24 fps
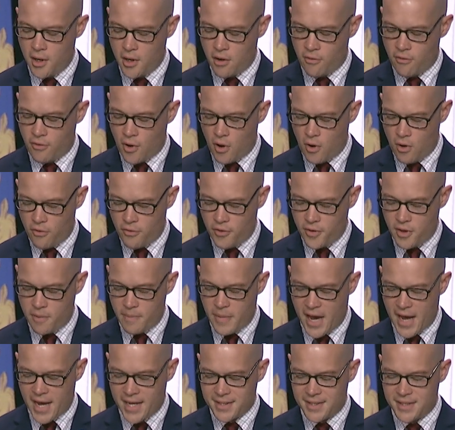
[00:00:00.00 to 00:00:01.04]
for over the
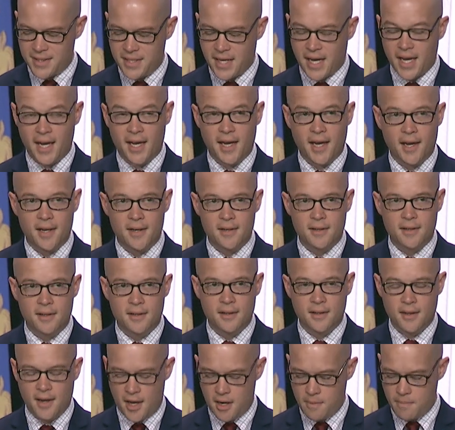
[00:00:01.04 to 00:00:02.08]
past decade
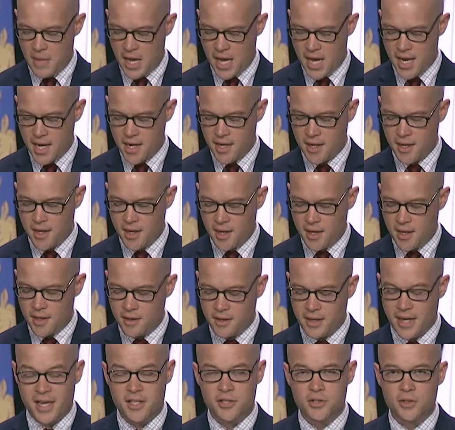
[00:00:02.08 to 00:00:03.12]
and made the
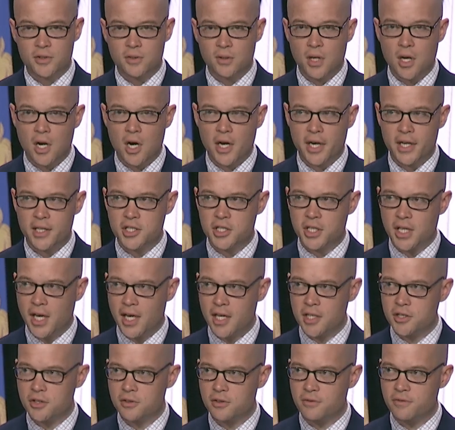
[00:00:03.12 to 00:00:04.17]
National Guard
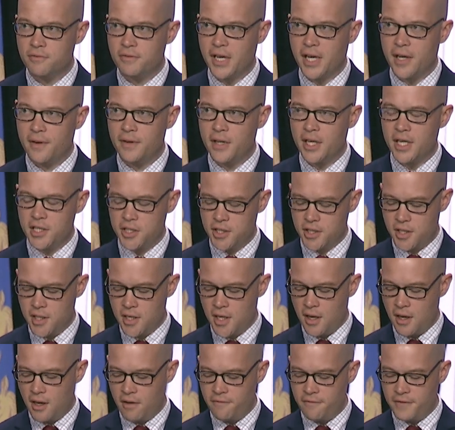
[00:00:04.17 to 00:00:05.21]
Educational Foundation
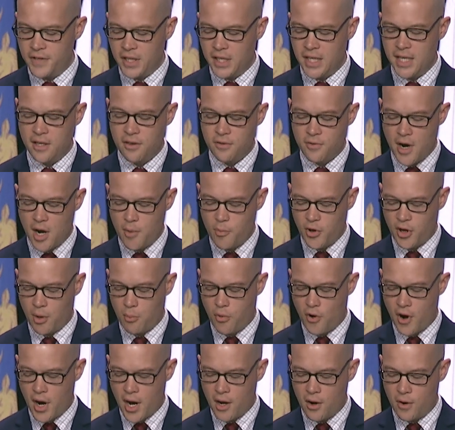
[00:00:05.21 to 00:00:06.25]
a philanthropic
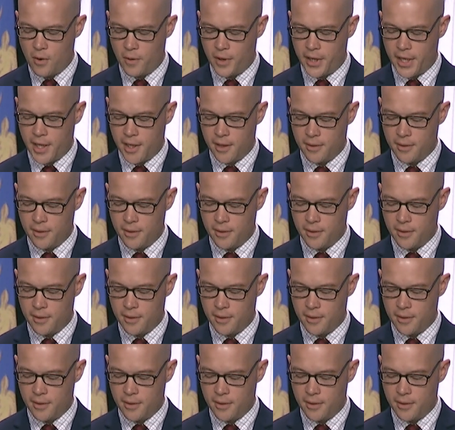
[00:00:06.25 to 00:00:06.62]
priority,